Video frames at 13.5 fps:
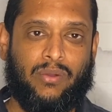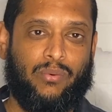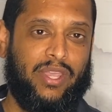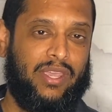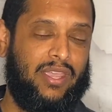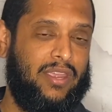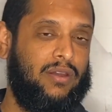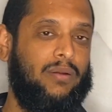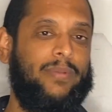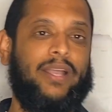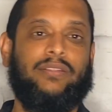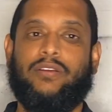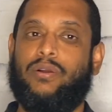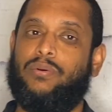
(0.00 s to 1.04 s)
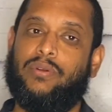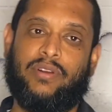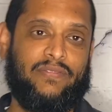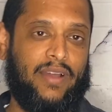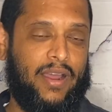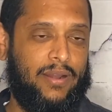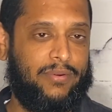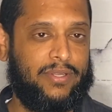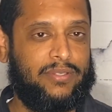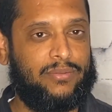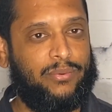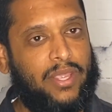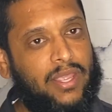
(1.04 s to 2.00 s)
we hear about the
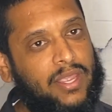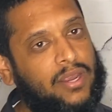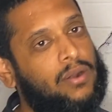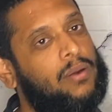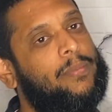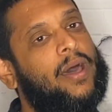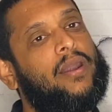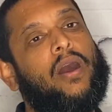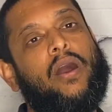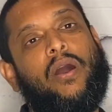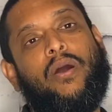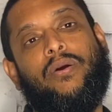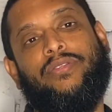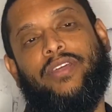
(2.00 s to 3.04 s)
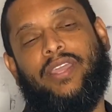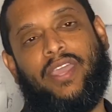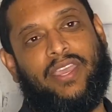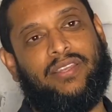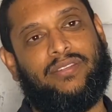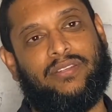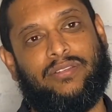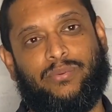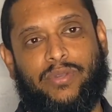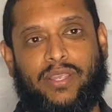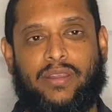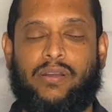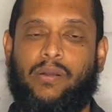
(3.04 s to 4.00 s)
coronavirus. We hear about all the cases.
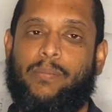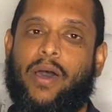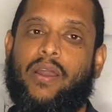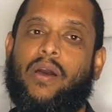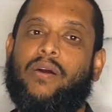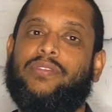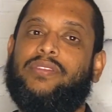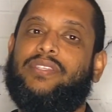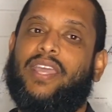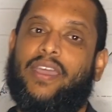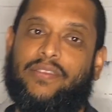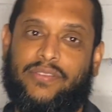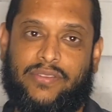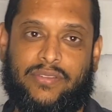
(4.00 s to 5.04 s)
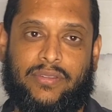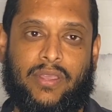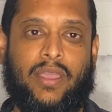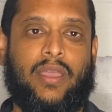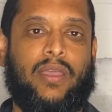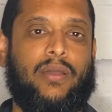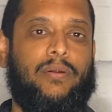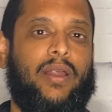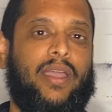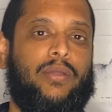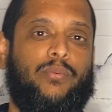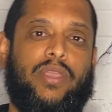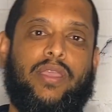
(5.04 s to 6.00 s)
We hear about all the deaths,
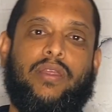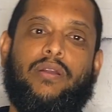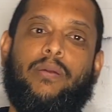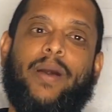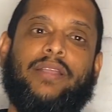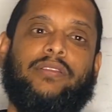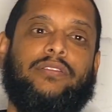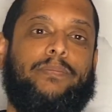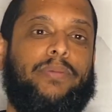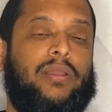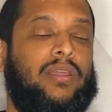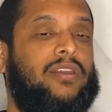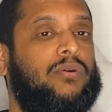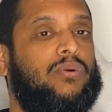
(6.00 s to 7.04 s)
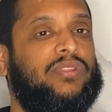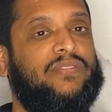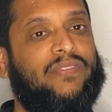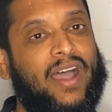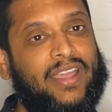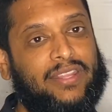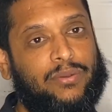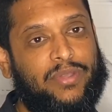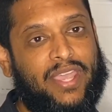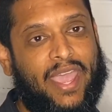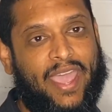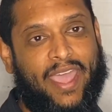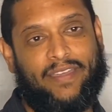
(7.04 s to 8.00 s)
right? We hear about the political divide that
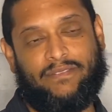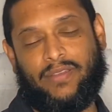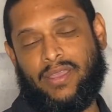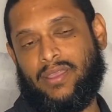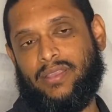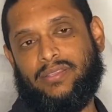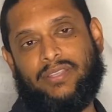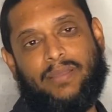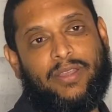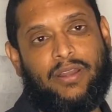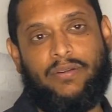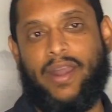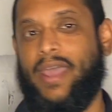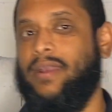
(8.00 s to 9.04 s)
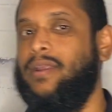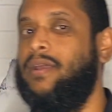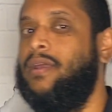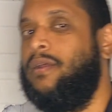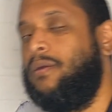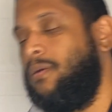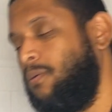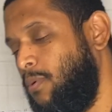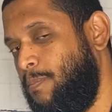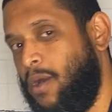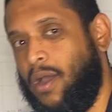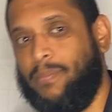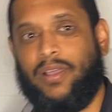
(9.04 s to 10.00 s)
we have, Democrat,
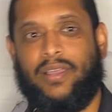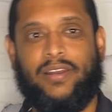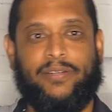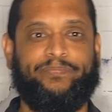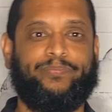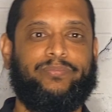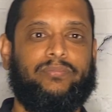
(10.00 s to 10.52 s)
Republican.